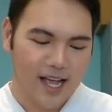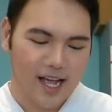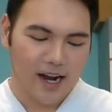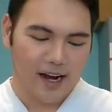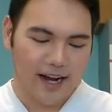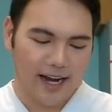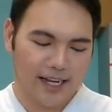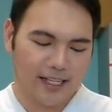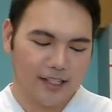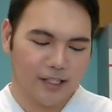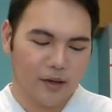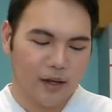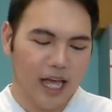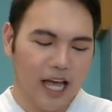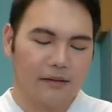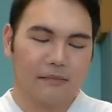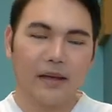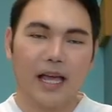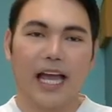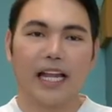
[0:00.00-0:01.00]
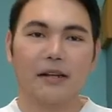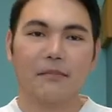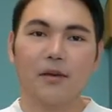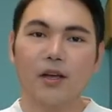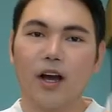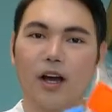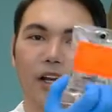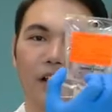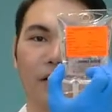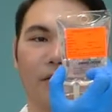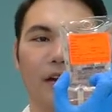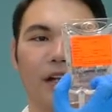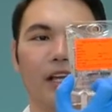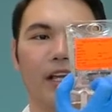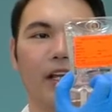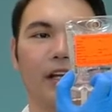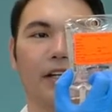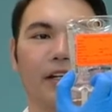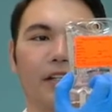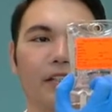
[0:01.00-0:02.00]
Alright, so I have my antibiotic right
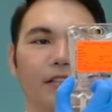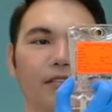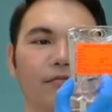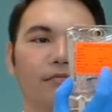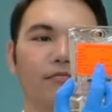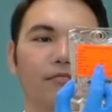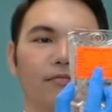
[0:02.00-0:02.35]
here.